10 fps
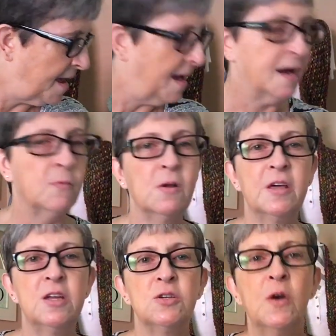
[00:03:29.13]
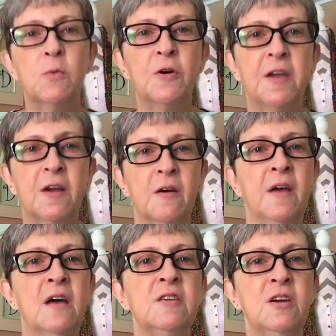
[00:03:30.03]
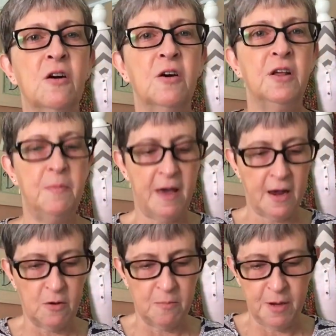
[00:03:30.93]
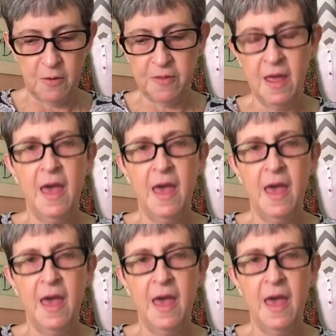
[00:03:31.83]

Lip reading: and I really enjoyed working on that, the yarn and the pattern both.